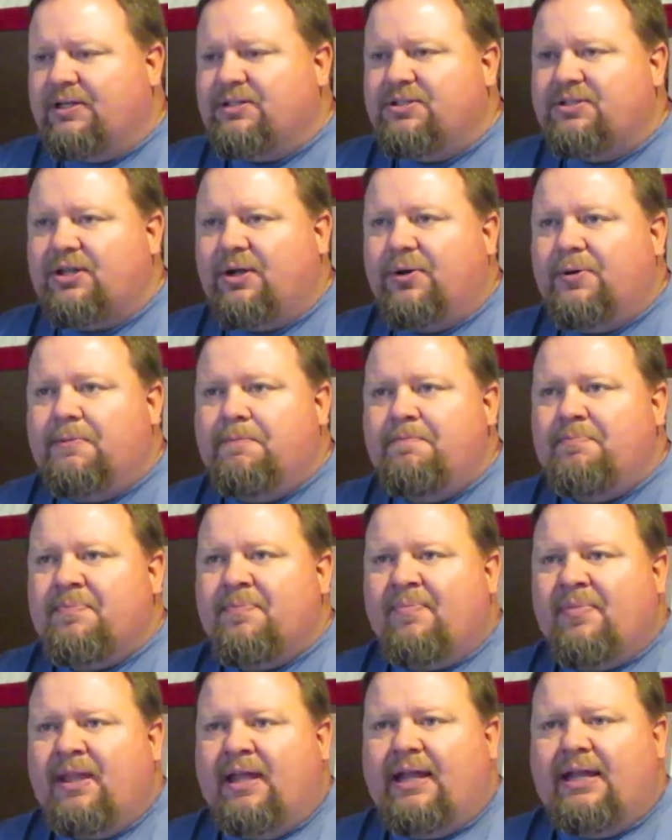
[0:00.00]
And so
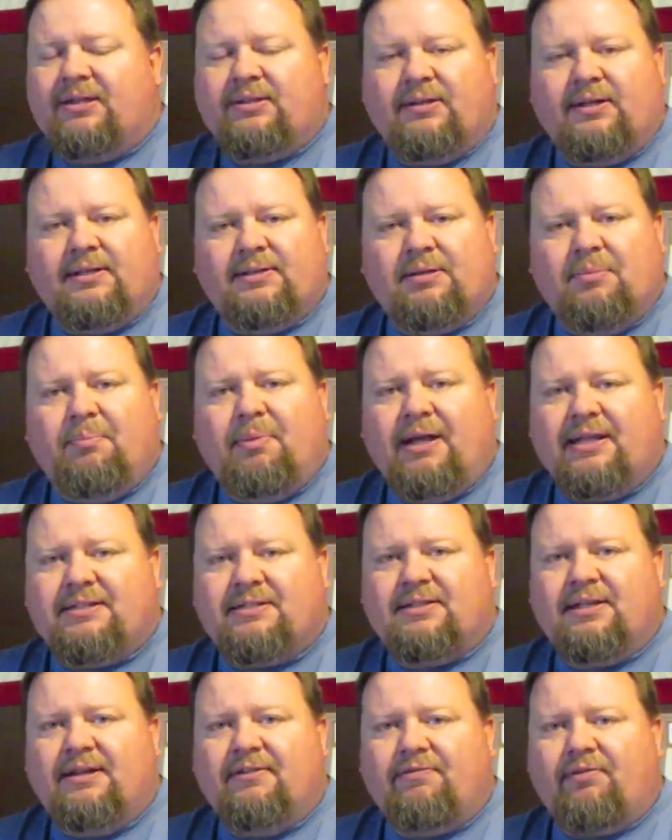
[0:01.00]
he thought the
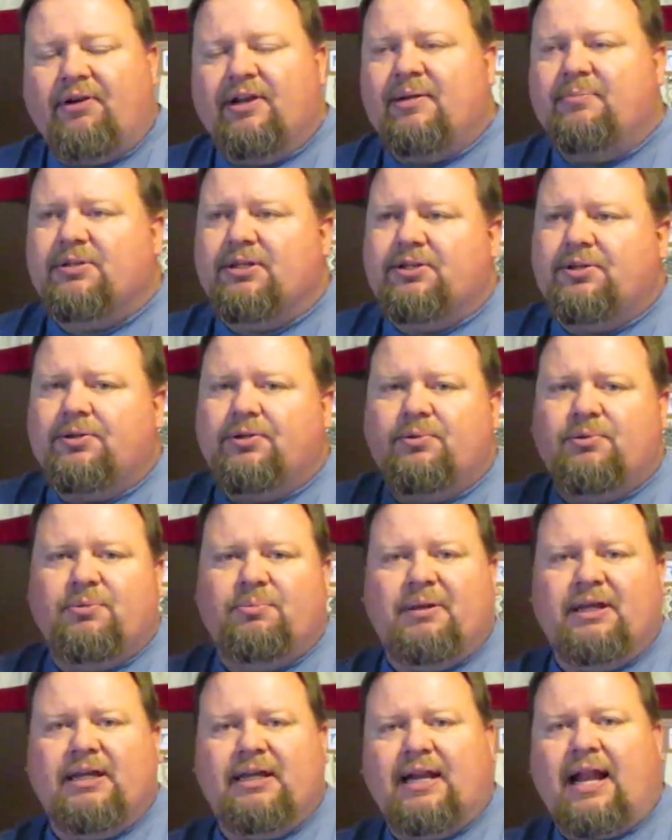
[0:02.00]
best thing for him to do
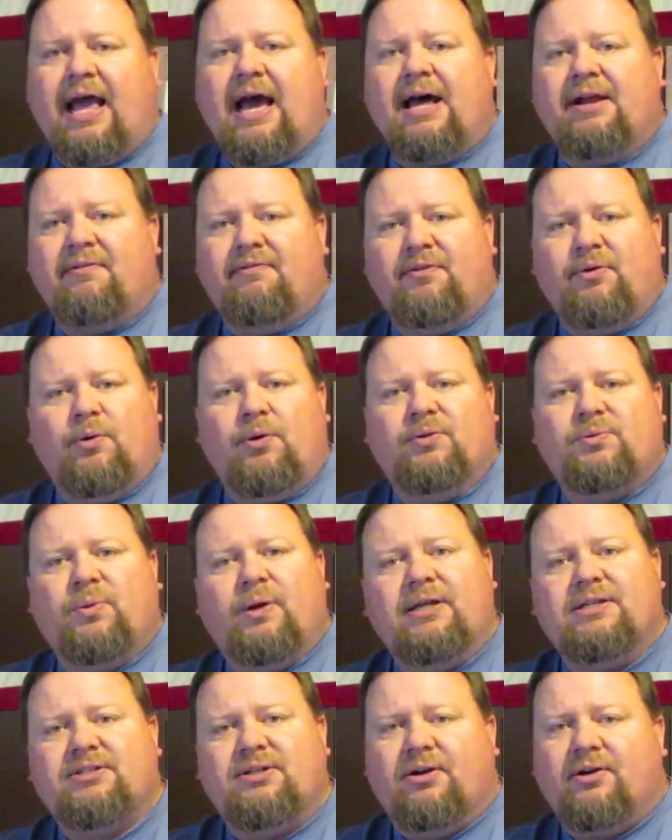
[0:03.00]
would be get out of
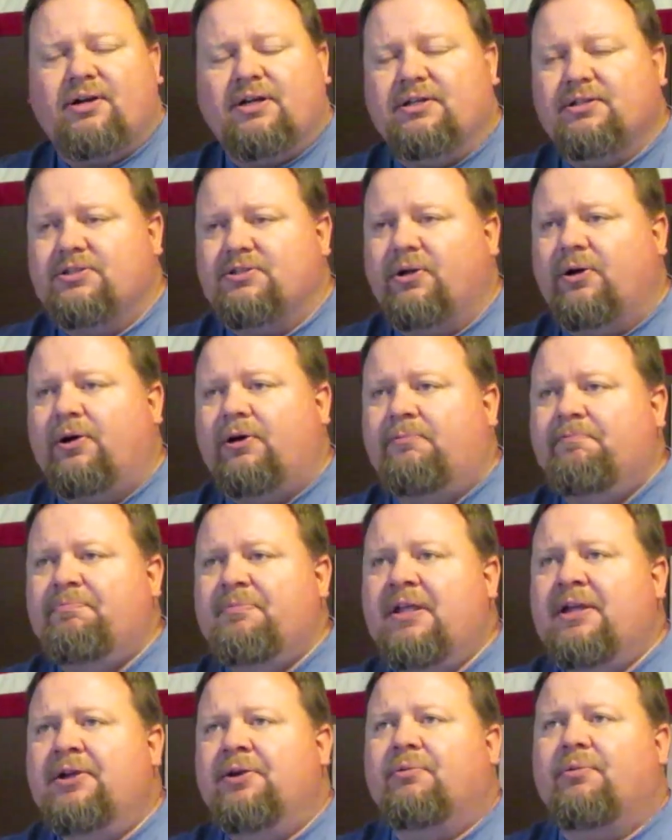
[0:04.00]
northwest Arkansas,
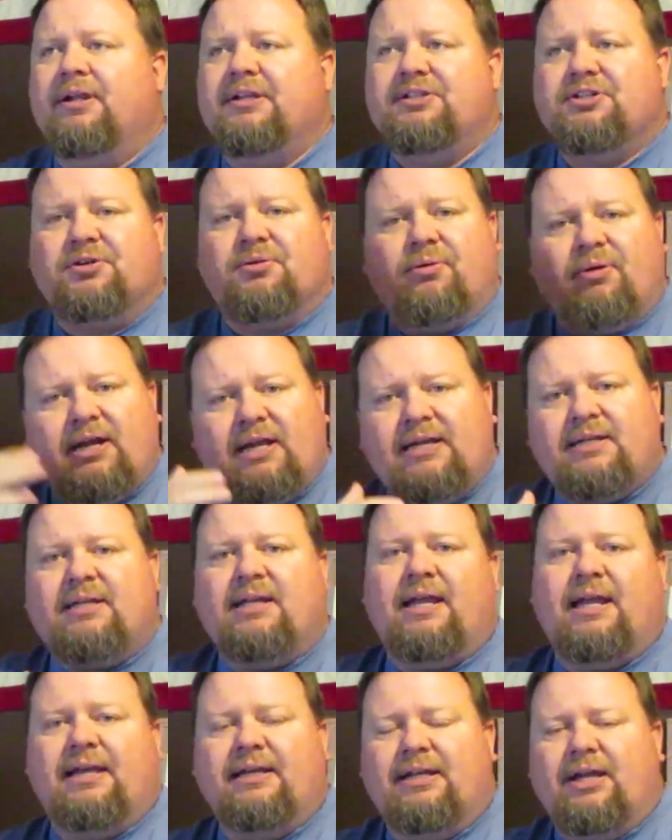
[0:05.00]

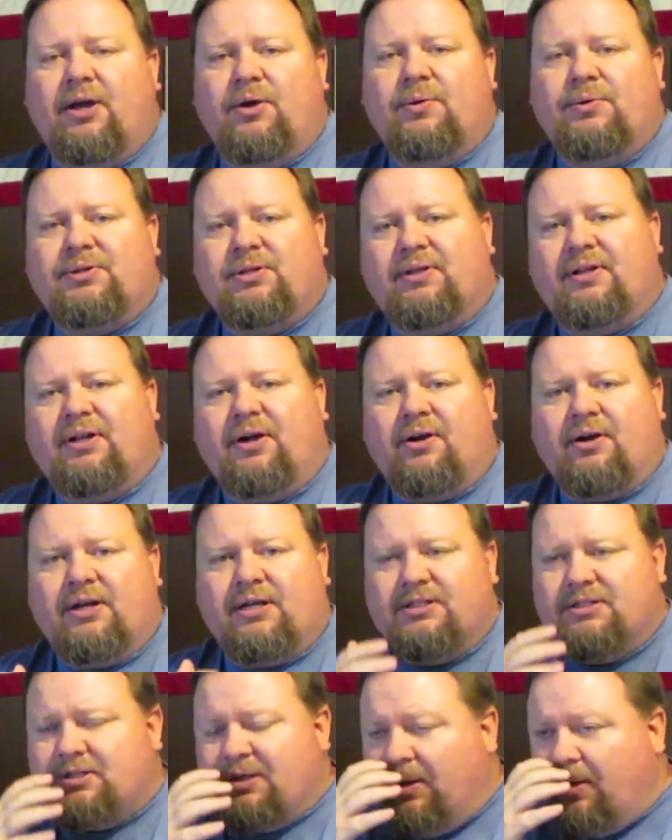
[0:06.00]
retreat and go to the
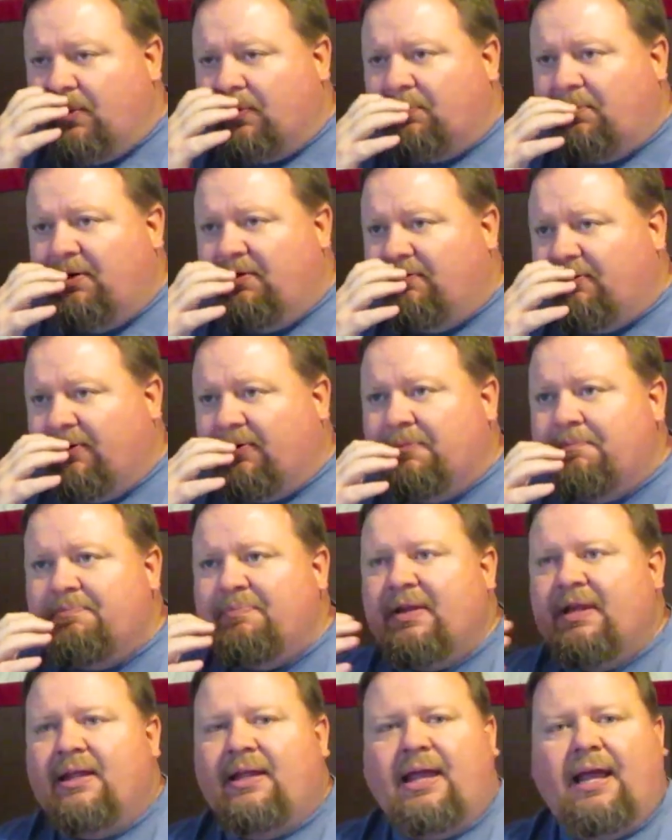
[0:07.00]
Arkansas River,
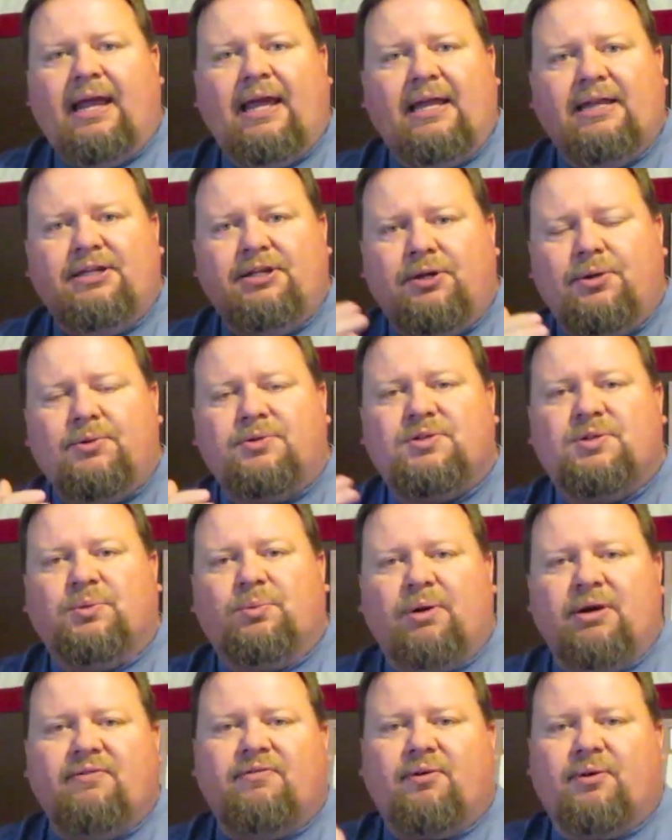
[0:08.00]
and use the
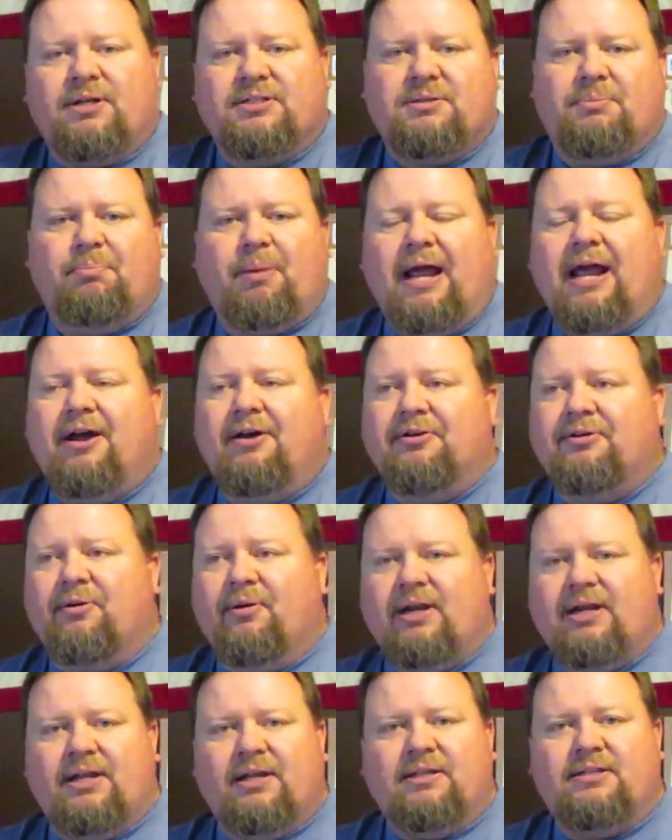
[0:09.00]
river as a
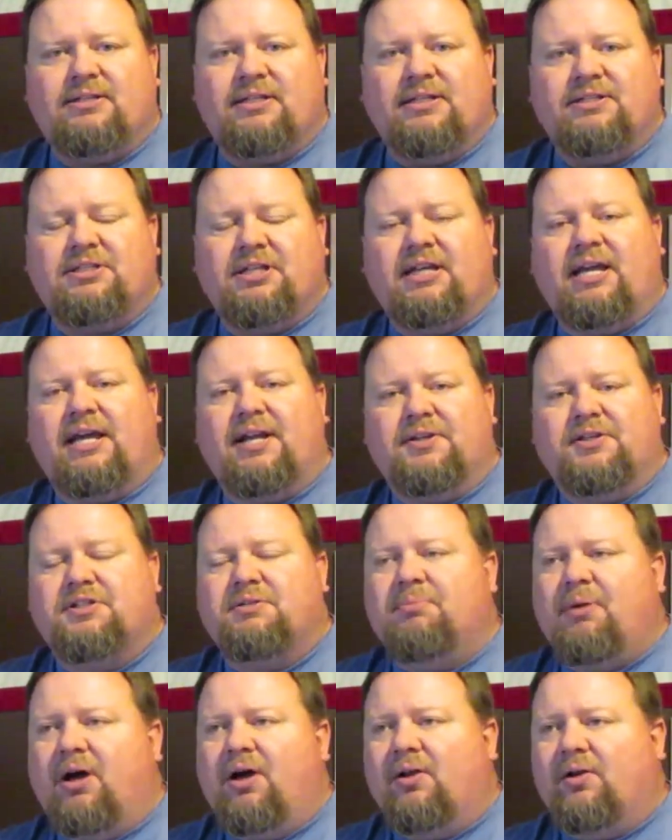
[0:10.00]
boundary, that since he had a
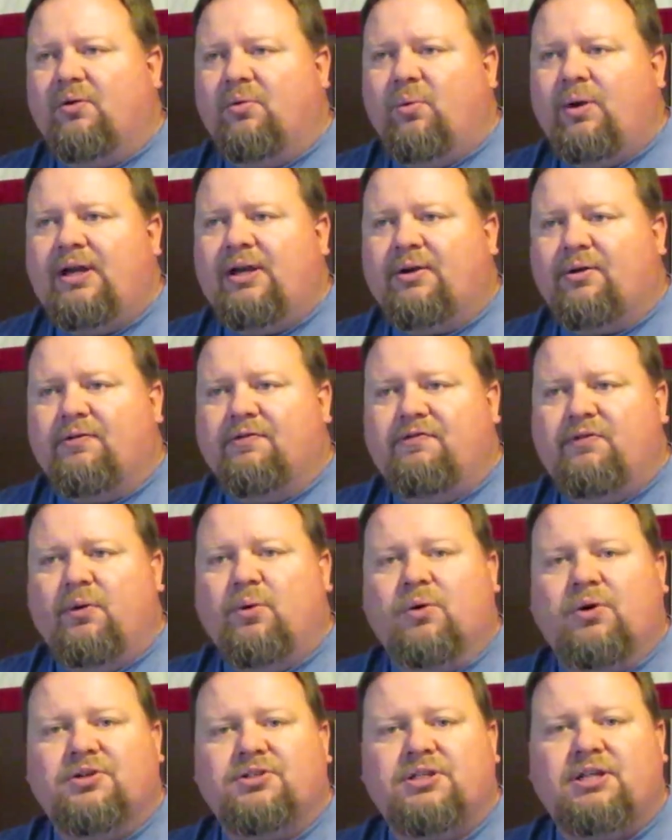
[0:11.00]
smaller, weaker
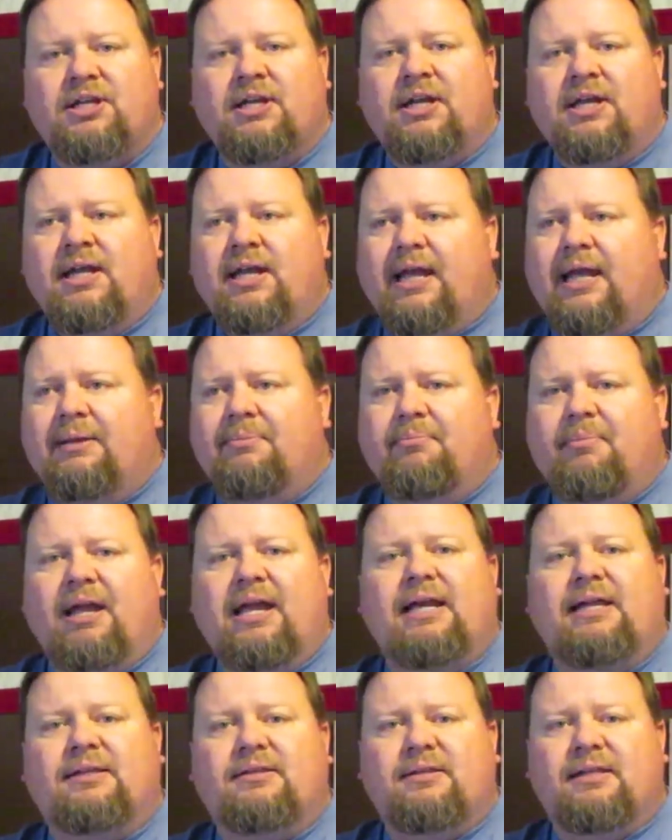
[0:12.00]
force, and
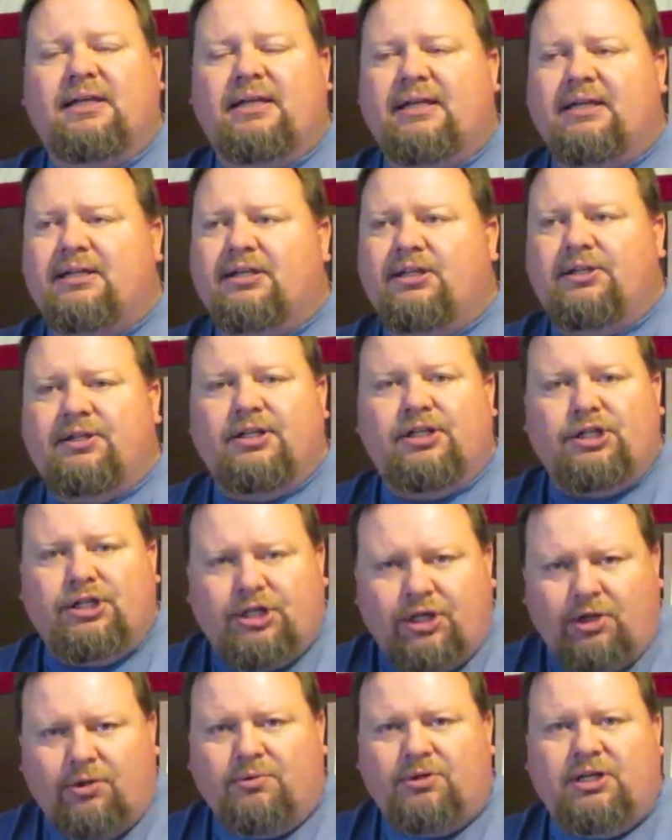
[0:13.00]
make the
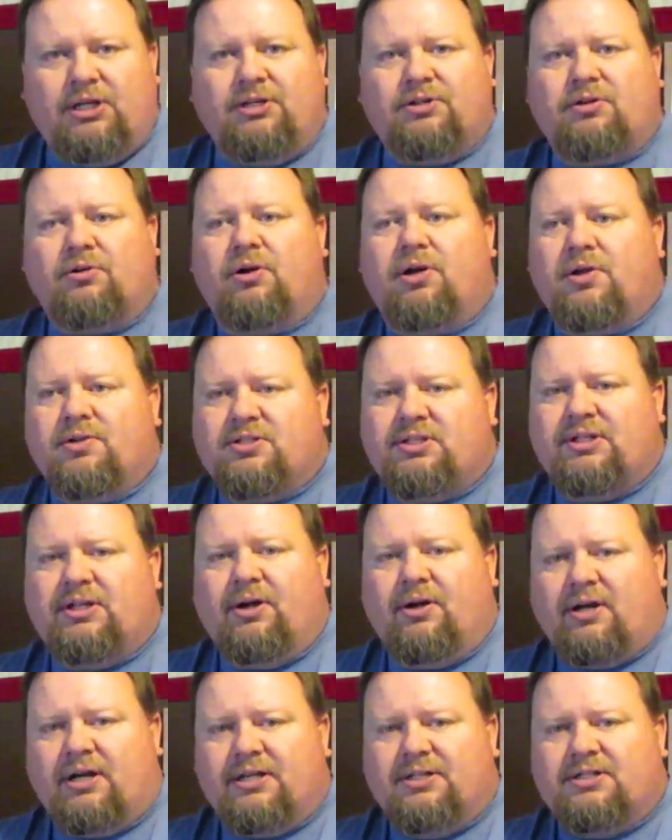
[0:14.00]
Union cross the
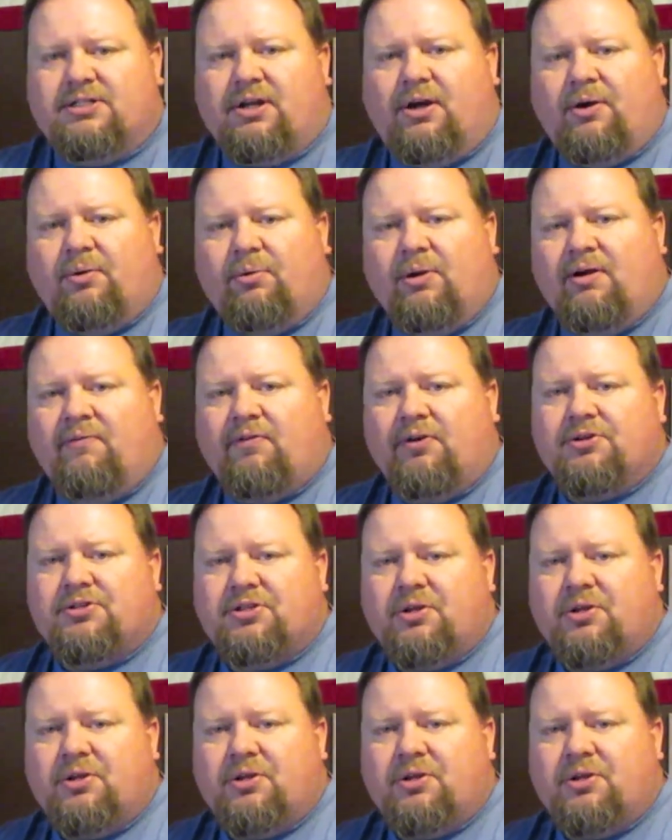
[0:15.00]
Arkansas River.